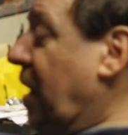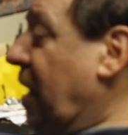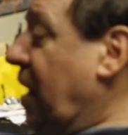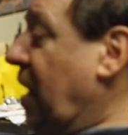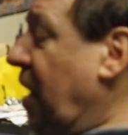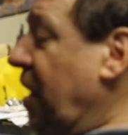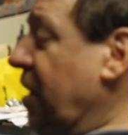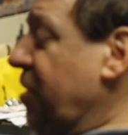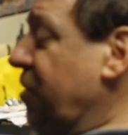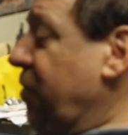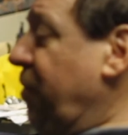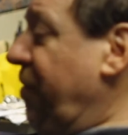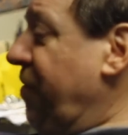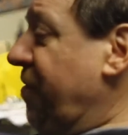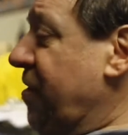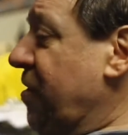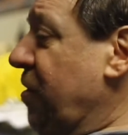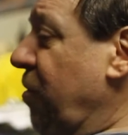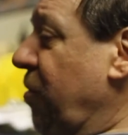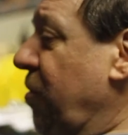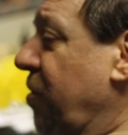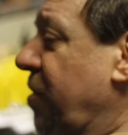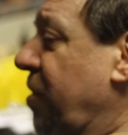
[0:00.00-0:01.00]
Gosh, we've
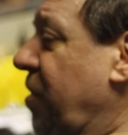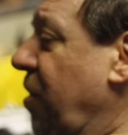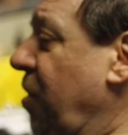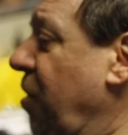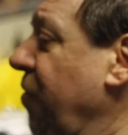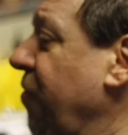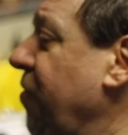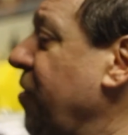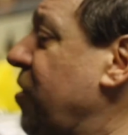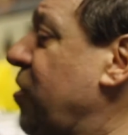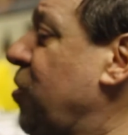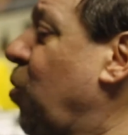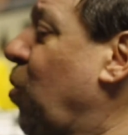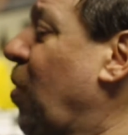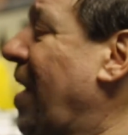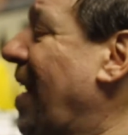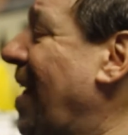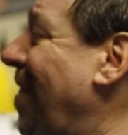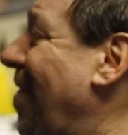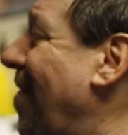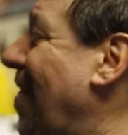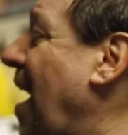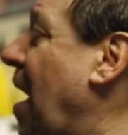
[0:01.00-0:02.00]
sold over
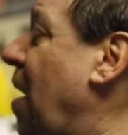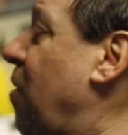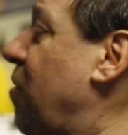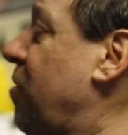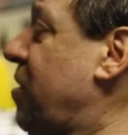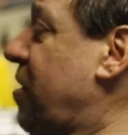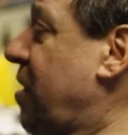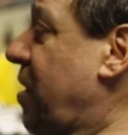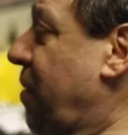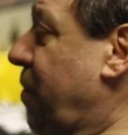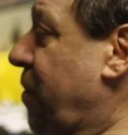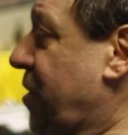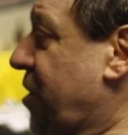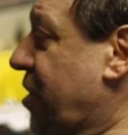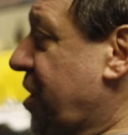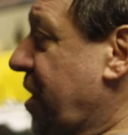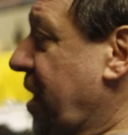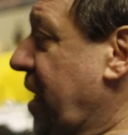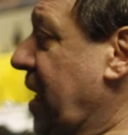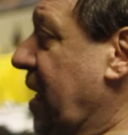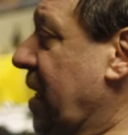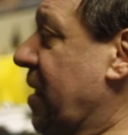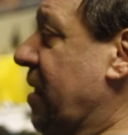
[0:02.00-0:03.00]
20,000
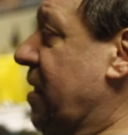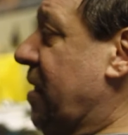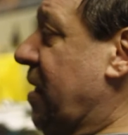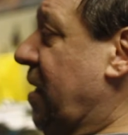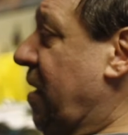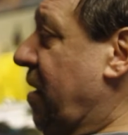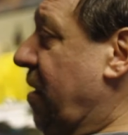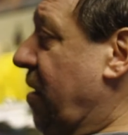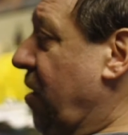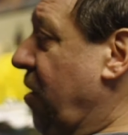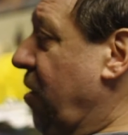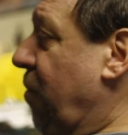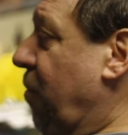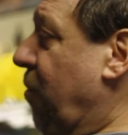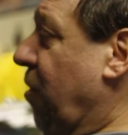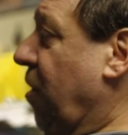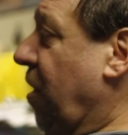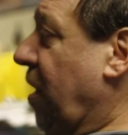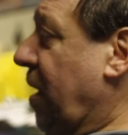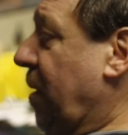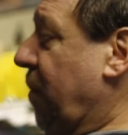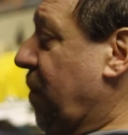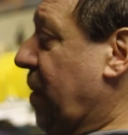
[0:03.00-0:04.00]
machines into the home
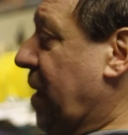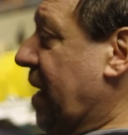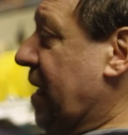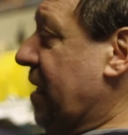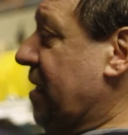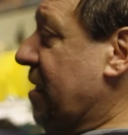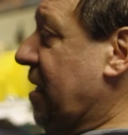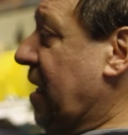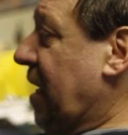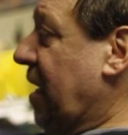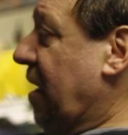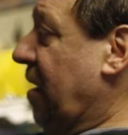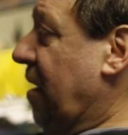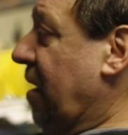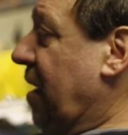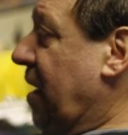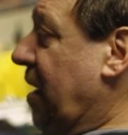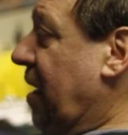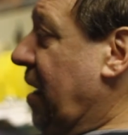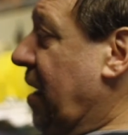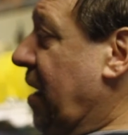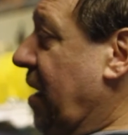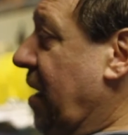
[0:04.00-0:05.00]
marketplace now.
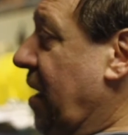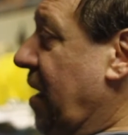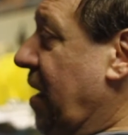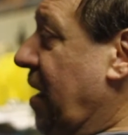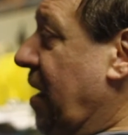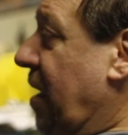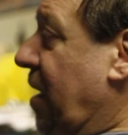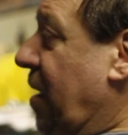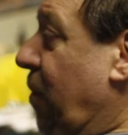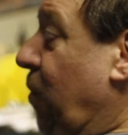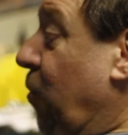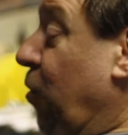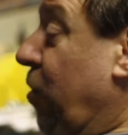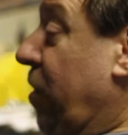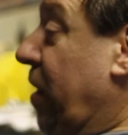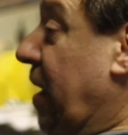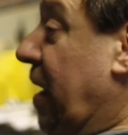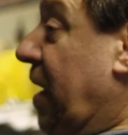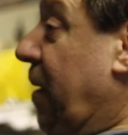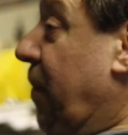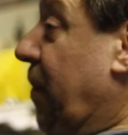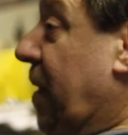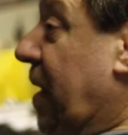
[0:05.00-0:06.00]
More
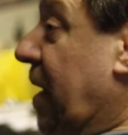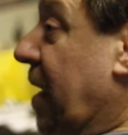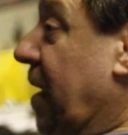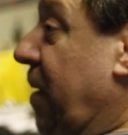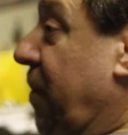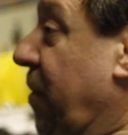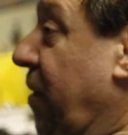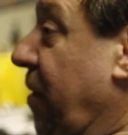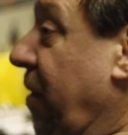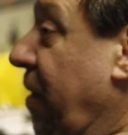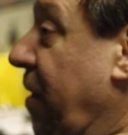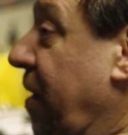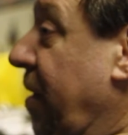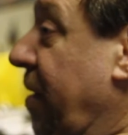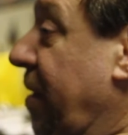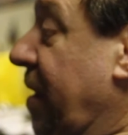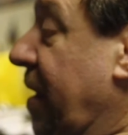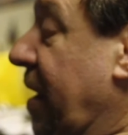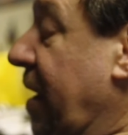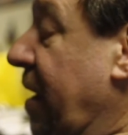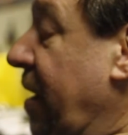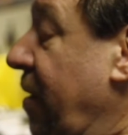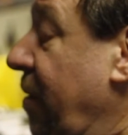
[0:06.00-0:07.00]
than anybody in America
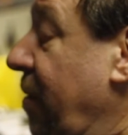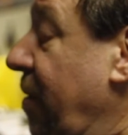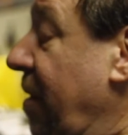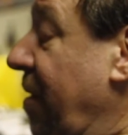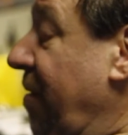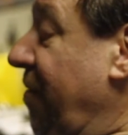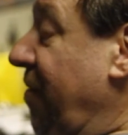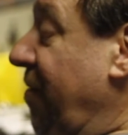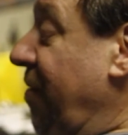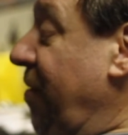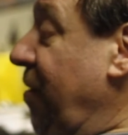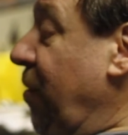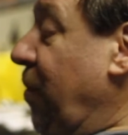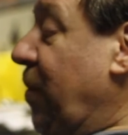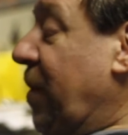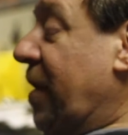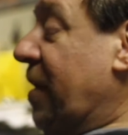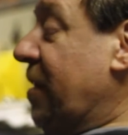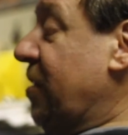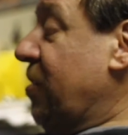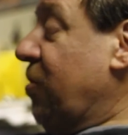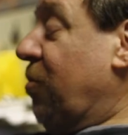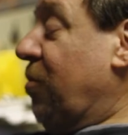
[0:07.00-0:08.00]
that I know of.
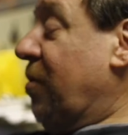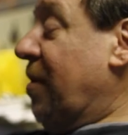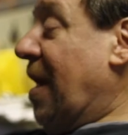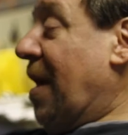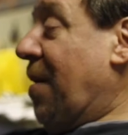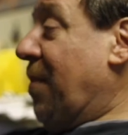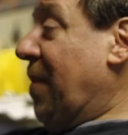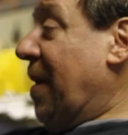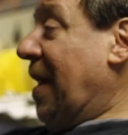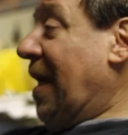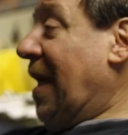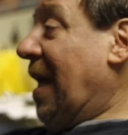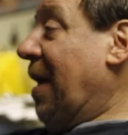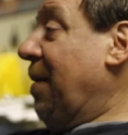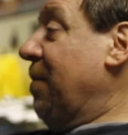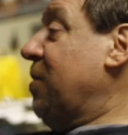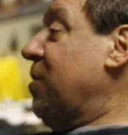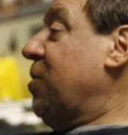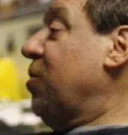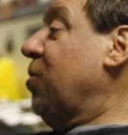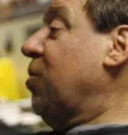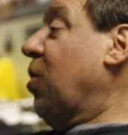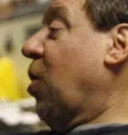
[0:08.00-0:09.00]
Nobody sold that many
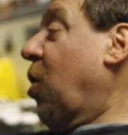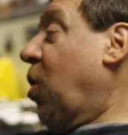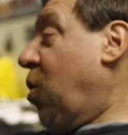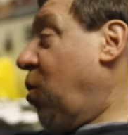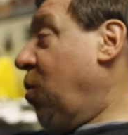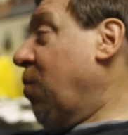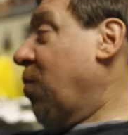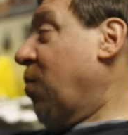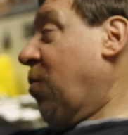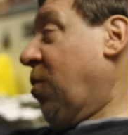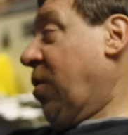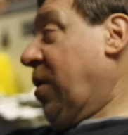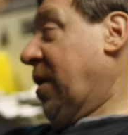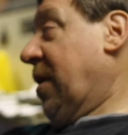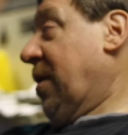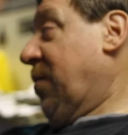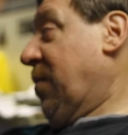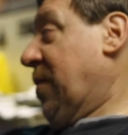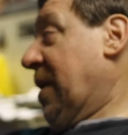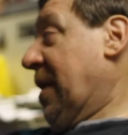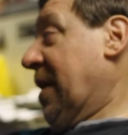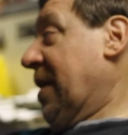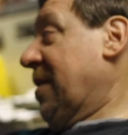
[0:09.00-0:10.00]
games to the home
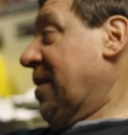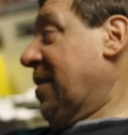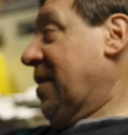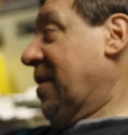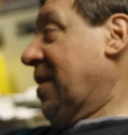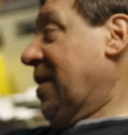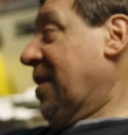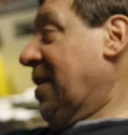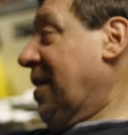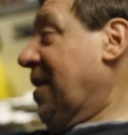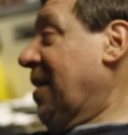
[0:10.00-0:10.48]
marketplace.